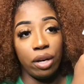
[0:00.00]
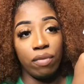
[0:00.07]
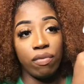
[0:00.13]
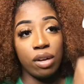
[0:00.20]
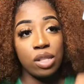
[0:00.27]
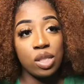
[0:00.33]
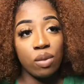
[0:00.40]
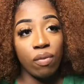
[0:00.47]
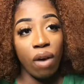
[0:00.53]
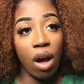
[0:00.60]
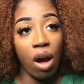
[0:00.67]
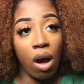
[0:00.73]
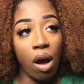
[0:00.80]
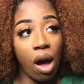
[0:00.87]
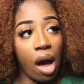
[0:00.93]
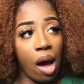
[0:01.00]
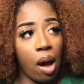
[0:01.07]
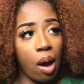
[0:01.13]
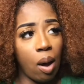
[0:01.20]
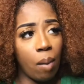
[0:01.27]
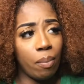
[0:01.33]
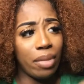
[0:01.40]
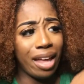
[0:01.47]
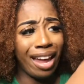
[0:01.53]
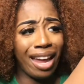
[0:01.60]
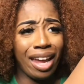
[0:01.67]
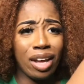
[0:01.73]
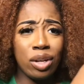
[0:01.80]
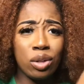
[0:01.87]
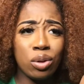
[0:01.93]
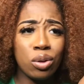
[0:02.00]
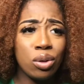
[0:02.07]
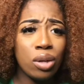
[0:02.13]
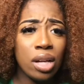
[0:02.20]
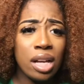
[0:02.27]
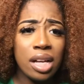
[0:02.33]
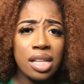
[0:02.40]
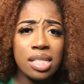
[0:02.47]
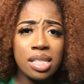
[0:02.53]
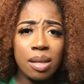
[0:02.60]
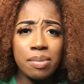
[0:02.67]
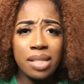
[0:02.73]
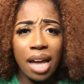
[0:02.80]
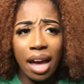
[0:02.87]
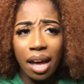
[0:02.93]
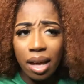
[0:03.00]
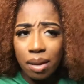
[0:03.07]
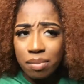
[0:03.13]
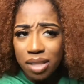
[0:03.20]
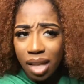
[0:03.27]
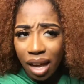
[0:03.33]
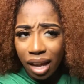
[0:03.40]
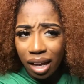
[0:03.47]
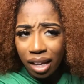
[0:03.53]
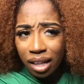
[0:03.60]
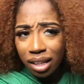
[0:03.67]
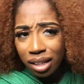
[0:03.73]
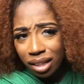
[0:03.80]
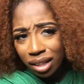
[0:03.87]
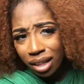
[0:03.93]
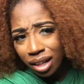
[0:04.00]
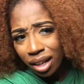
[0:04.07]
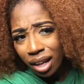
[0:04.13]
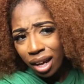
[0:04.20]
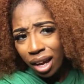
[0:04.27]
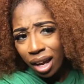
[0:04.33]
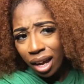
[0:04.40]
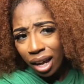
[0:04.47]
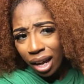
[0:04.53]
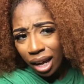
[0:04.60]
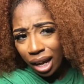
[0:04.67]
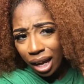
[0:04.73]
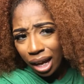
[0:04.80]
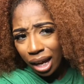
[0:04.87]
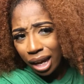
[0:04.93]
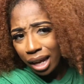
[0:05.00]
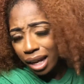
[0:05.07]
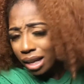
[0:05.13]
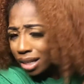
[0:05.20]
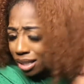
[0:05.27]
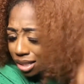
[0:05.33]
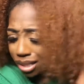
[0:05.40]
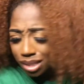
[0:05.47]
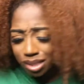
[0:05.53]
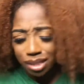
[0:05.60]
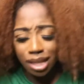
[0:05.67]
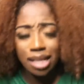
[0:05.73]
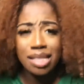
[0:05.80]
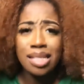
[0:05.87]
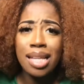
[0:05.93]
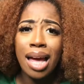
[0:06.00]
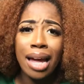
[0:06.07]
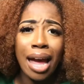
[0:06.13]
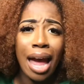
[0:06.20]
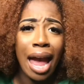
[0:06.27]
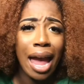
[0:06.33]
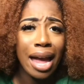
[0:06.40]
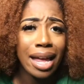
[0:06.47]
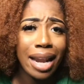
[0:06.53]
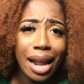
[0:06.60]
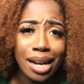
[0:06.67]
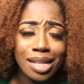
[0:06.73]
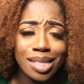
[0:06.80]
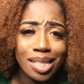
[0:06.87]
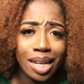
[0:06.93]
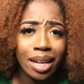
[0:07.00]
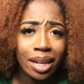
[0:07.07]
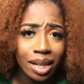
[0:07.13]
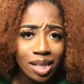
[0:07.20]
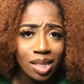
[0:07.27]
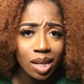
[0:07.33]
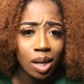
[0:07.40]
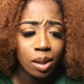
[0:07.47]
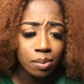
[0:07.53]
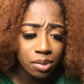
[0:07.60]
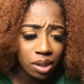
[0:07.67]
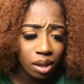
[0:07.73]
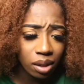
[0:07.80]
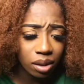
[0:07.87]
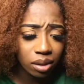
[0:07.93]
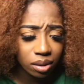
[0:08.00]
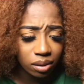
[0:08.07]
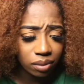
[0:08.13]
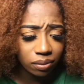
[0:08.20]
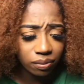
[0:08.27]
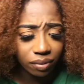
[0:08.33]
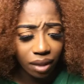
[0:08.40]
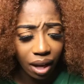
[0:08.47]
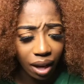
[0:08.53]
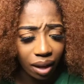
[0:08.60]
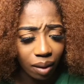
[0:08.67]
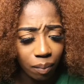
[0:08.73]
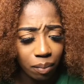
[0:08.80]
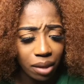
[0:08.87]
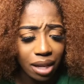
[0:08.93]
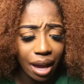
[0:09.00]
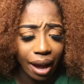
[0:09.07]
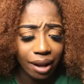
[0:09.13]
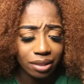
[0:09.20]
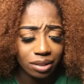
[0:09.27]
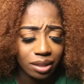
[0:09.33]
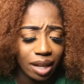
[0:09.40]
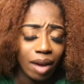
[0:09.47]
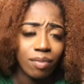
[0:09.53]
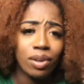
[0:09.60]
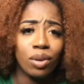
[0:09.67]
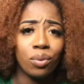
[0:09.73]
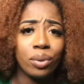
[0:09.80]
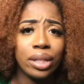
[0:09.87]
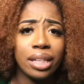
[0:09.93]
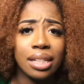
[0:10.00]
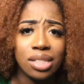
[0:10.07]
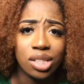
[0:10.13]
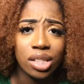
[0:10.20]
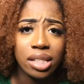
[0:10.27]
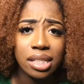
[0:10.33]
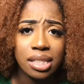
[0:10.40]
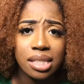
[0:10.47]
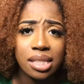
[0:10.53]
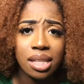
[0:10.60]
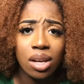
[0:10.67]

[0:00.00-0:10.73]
First of all, the handle sometimes, like, it's like an 8 out of 10 in terms of like me actually having to readjust,